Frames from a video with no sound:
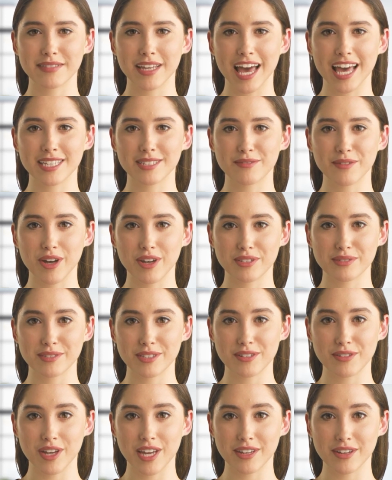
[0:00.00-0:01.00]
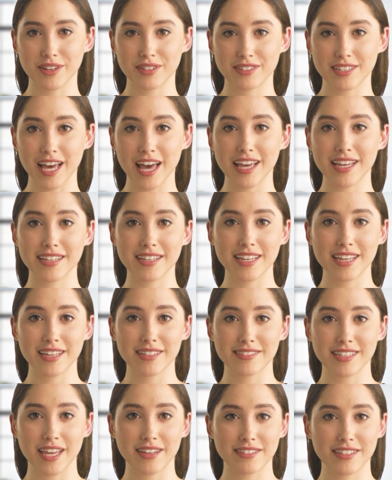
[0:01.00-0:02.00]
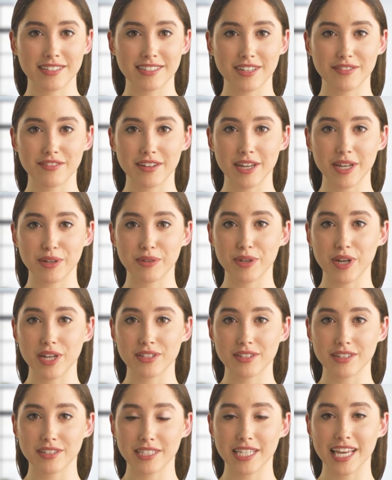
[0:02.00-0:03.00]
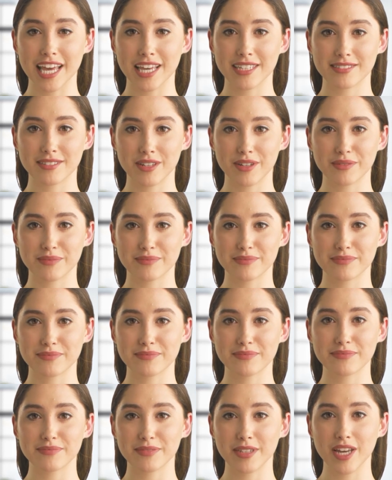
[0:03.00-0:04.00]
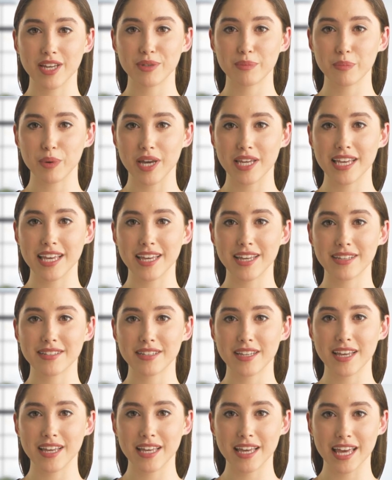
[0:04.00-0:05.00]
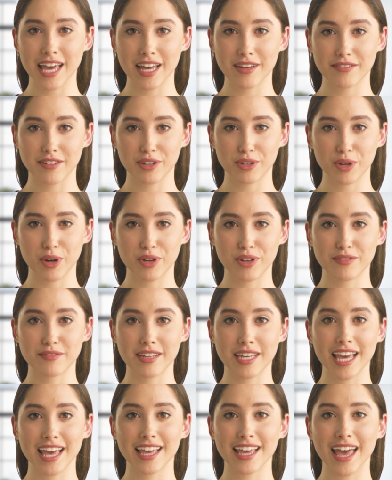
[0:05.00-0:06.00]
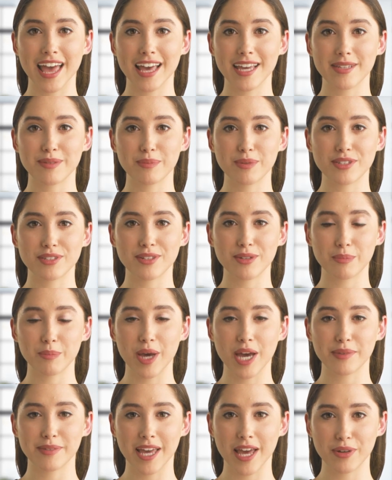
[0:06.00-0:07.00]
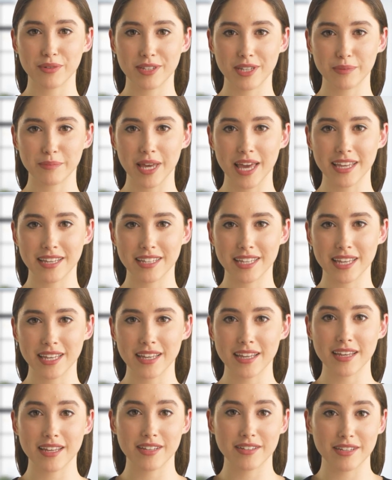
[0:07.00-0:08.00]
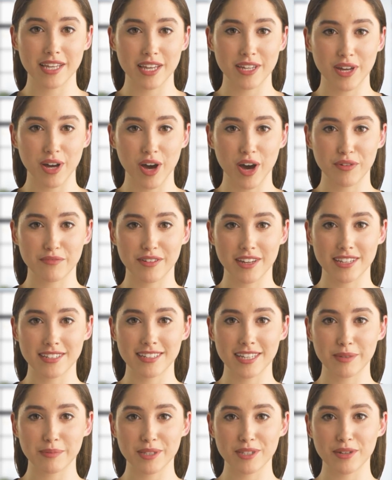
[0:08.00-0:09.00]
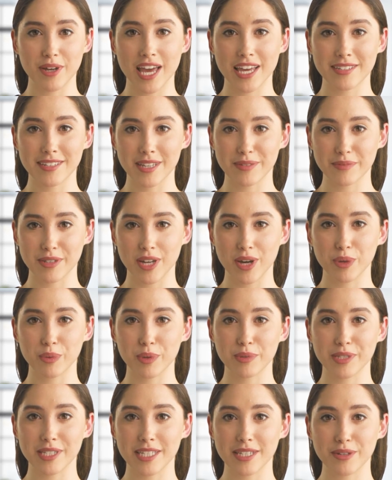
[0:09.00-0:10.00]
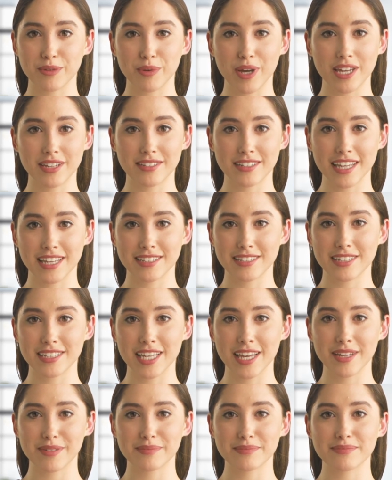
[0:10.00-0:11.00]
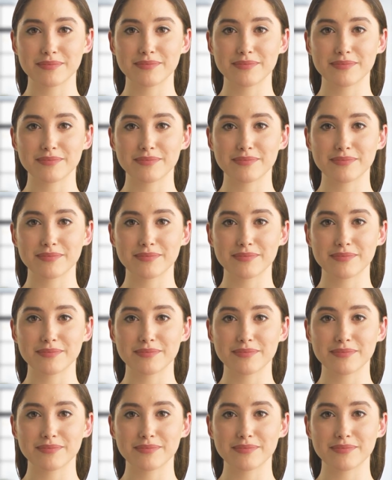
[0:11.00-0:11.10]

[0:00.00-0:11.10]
As far as betraying our side, that's a difficult question to answer. On one hand, if the goal of the A I was to wipe out humanity, then obviously betraying them would be the correct thing to do.